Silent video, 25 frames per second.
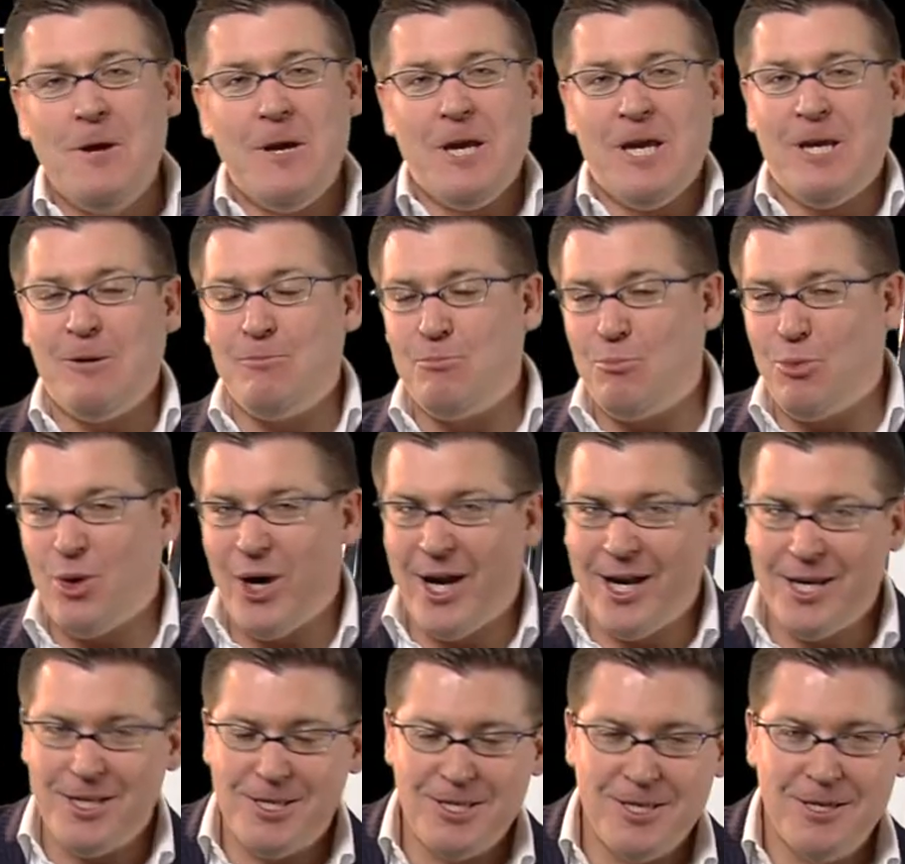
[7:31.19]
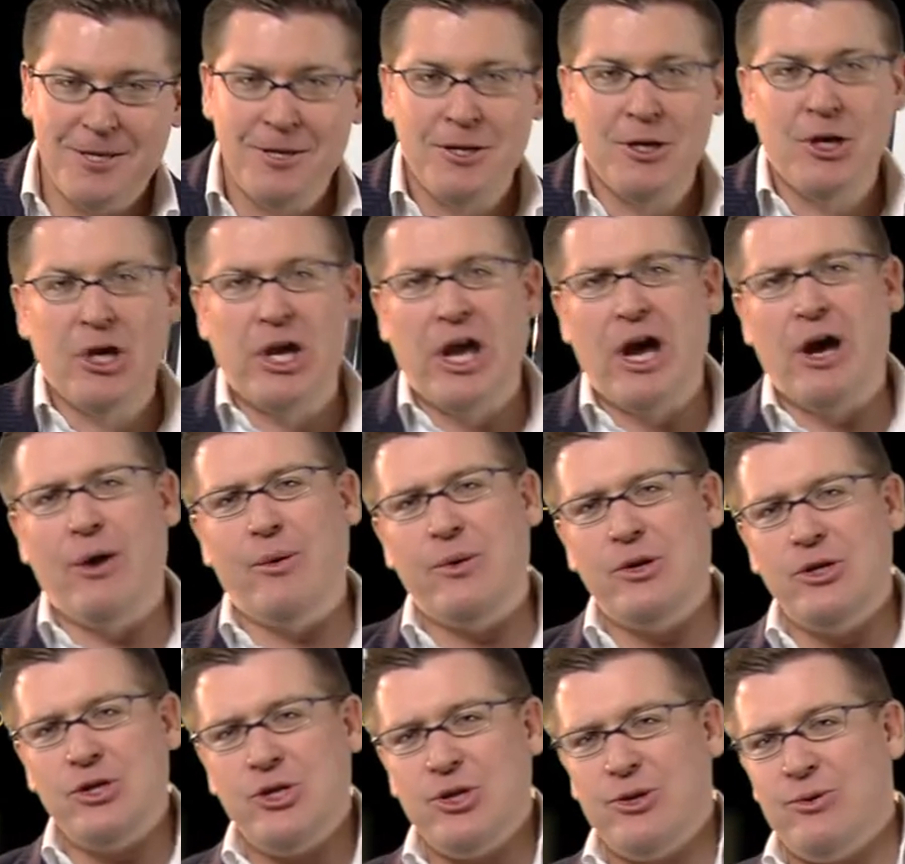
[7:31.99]
Embrace it, go
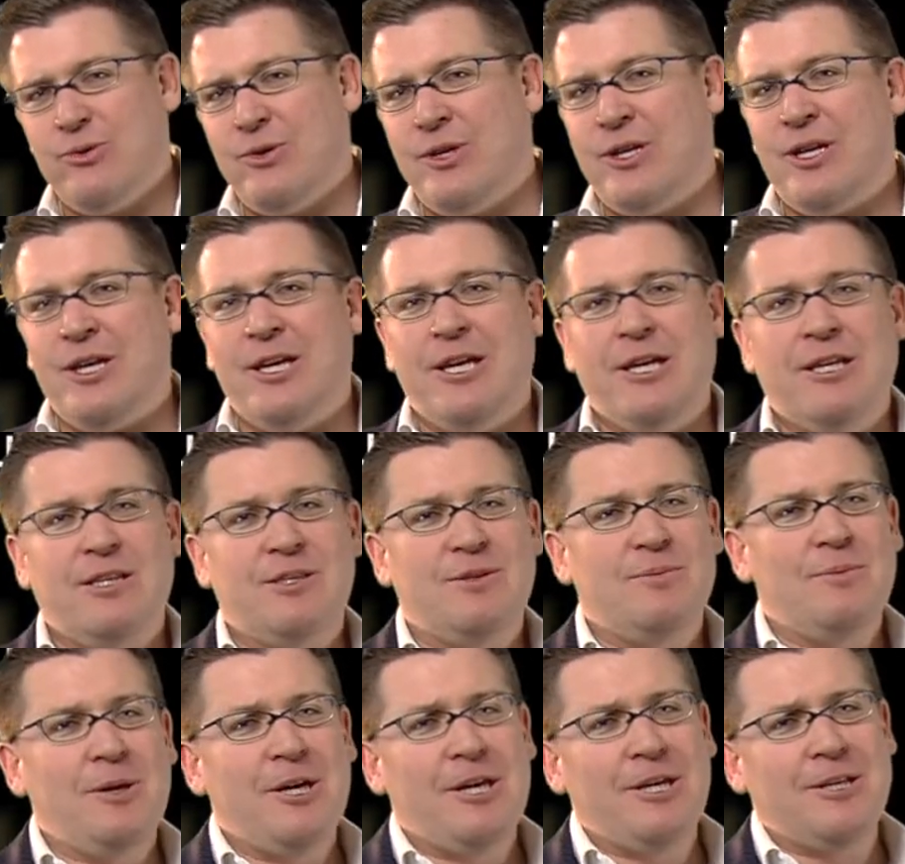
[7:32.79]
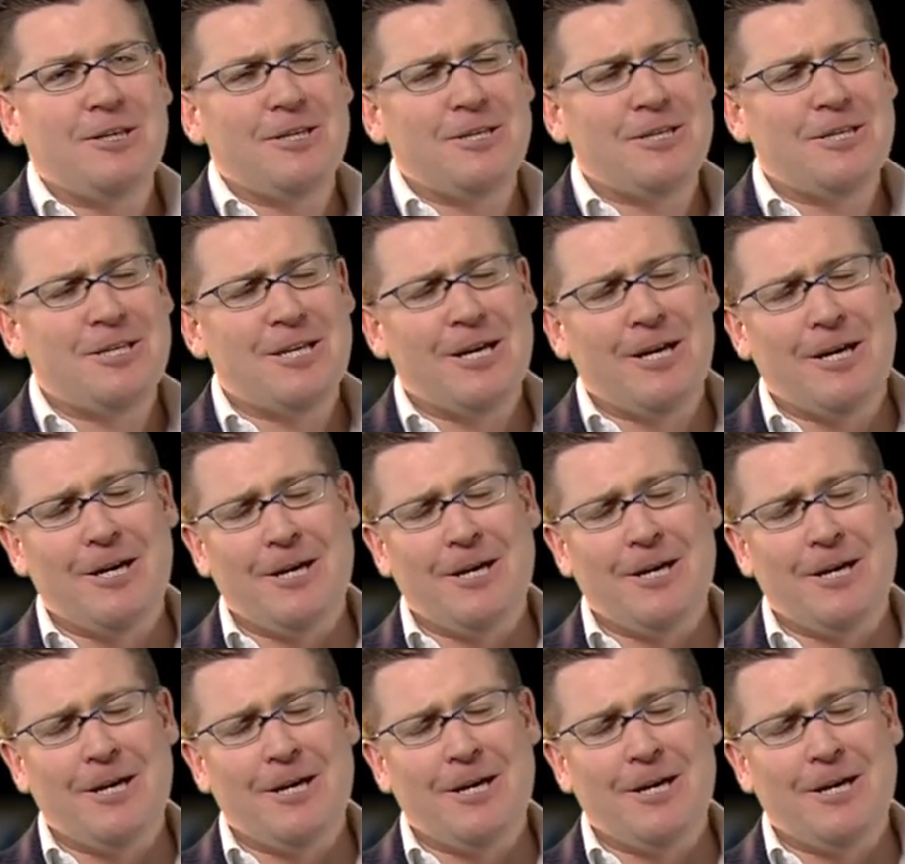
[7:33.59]
and do it. It's